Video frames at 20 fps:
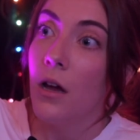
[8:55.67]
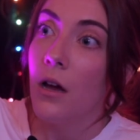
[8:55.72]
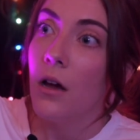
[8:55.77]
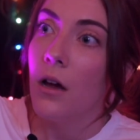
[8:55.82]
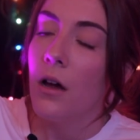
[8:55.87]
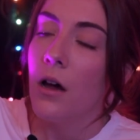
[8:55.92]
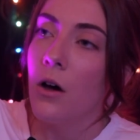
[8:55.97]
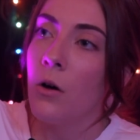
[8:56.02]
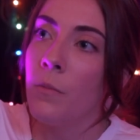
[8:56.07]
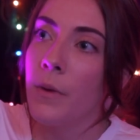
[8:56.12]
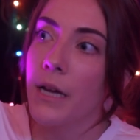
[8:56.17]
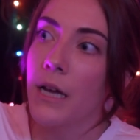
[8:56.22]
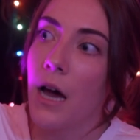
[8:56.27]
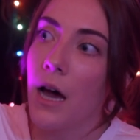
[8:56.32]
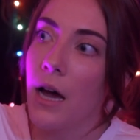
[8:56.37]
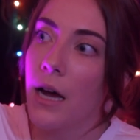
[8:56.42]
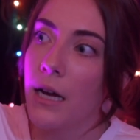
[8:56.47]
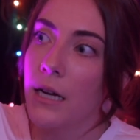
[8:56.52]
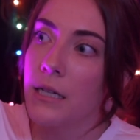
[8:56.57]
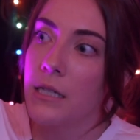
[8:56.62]
oh my
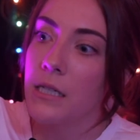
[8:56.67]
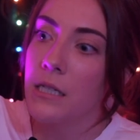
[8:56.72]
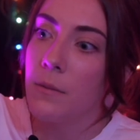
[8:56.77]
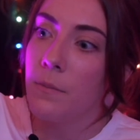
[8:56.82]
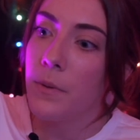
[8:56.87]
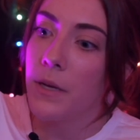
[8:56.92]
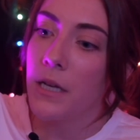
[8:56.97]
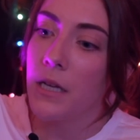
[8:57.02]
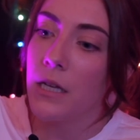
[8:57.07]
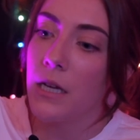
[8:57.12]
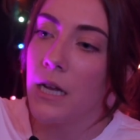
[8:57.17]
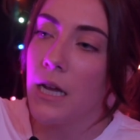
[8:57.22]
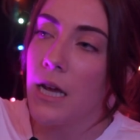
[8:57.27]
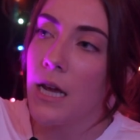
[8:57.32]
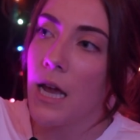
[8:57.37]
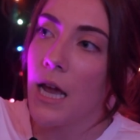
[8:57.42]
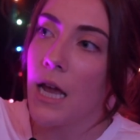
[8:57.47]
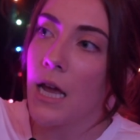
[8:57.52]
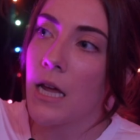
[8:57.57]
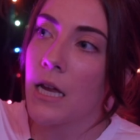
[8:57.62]
god,
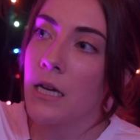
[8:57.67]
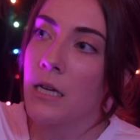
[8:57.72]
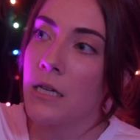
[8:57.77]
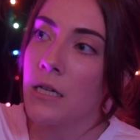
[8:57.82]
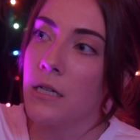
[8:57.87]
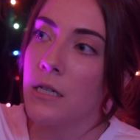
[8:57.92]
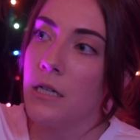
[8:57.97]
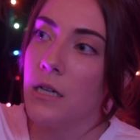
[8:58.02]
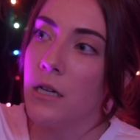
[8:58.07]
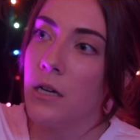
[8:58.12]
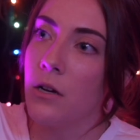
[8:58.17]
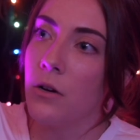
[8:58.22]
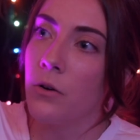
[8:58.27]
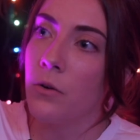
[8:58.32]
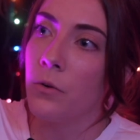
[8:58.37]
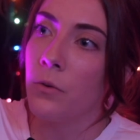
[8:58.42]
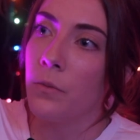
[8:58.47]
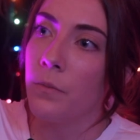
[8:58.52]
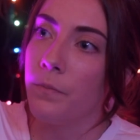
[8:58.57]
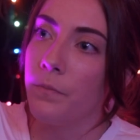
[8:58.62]
stability and, you
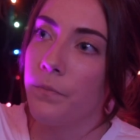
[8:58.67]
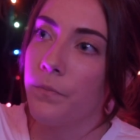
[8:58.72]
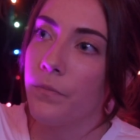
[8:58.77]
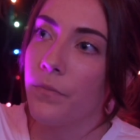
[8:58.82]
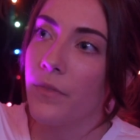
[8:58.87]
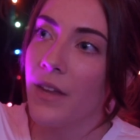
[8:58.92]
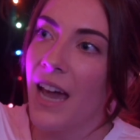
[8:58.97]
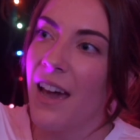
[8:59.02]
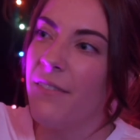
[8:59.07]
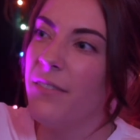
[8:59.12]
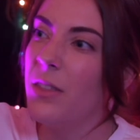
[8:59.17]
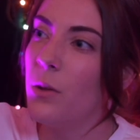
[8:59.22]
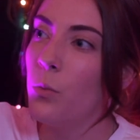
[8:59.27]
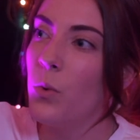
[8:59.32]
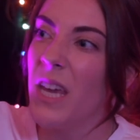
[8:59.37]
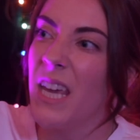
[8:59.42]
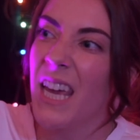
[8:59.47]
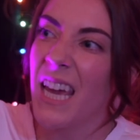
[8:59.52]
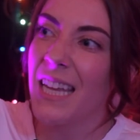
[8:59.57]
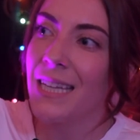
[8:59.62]
know, having the
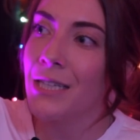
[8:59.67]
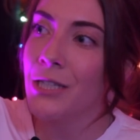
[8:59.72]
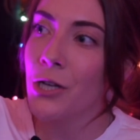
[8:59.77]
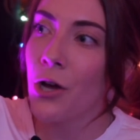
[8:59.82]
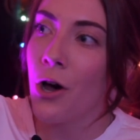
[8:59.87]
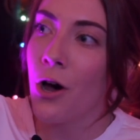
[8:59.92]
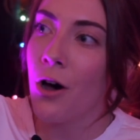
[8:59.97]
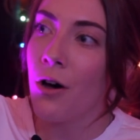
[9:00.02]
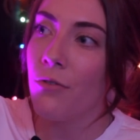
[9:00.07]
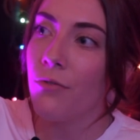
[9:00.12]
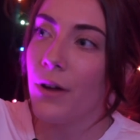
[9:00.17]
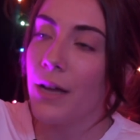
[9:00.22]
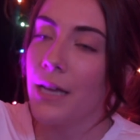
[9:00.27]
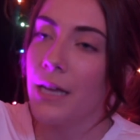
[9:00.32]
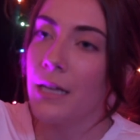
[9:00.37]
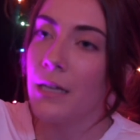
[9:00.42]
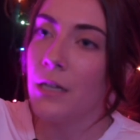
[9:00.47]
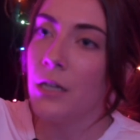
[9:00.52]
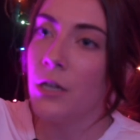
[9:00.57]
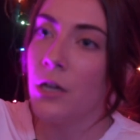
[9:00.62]
weekends off. I
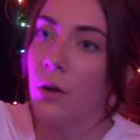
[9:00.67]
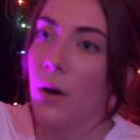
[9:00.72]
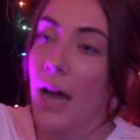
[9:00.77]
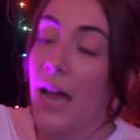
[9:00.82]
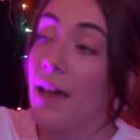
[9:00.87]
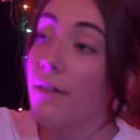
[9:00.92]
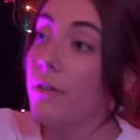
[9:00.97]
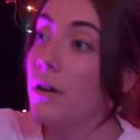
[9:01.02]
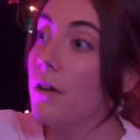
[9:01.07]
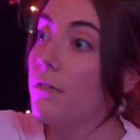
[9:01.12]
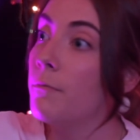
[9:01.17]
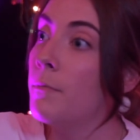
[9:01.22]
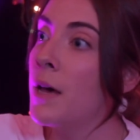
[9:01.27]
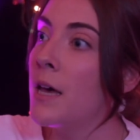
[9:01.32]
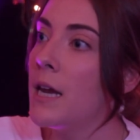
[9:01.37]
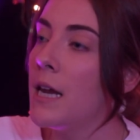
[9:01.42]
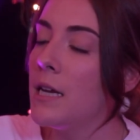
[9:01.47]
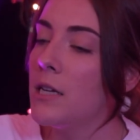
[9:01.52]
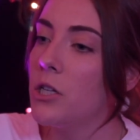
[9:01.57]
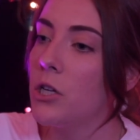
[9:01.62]
can, mm. you know, I have enough
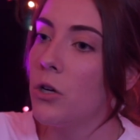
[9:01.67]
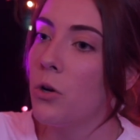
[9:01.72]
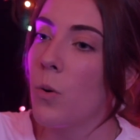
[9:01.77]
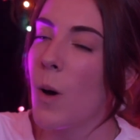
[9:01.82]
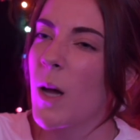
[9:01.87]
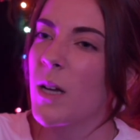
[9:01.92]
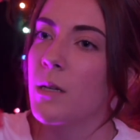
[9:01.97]
money to go out to